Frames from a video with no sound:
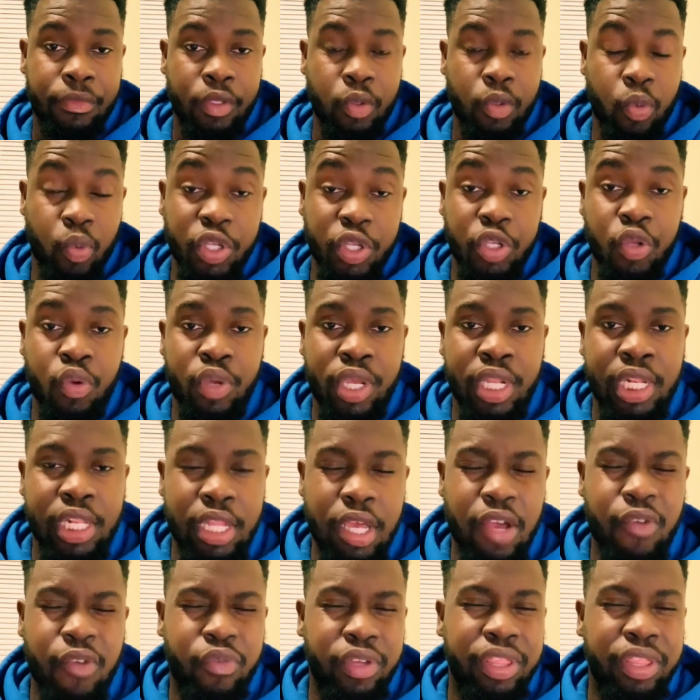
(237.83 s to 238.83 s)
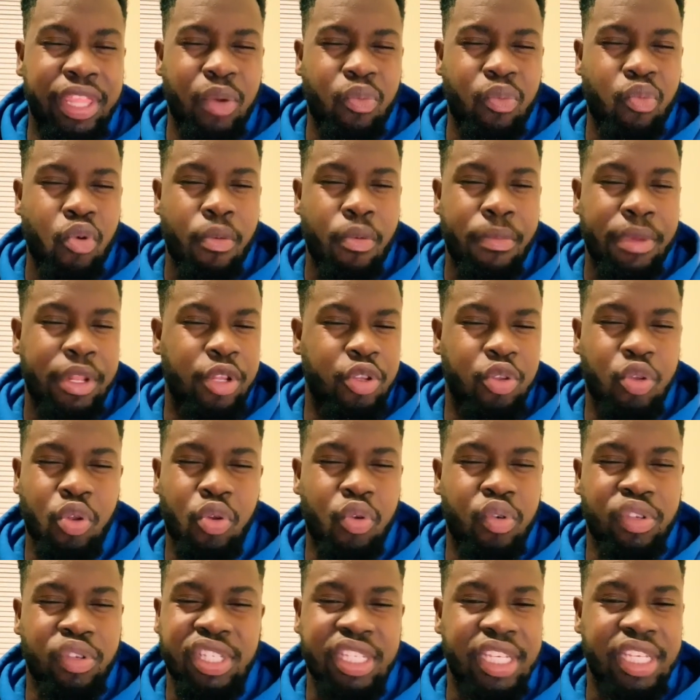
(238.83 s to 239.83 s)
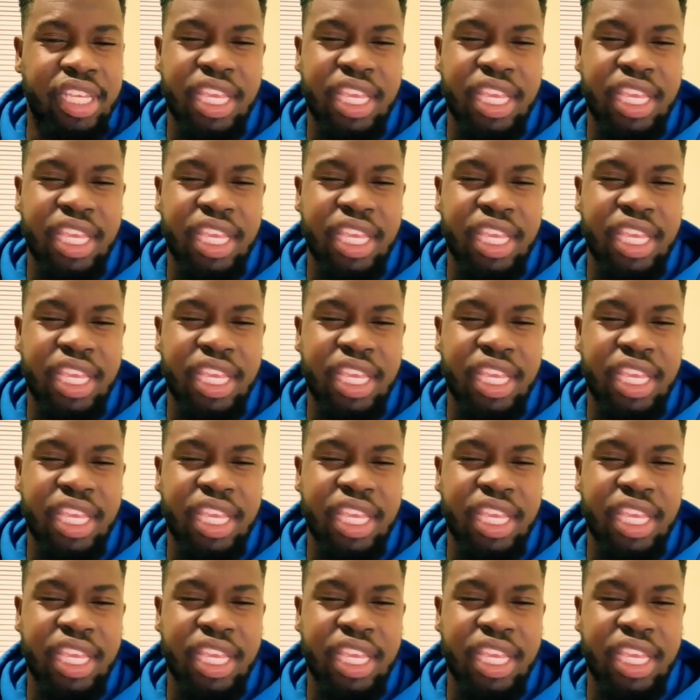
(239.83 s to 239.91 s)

When you're in love with a woman, you don't see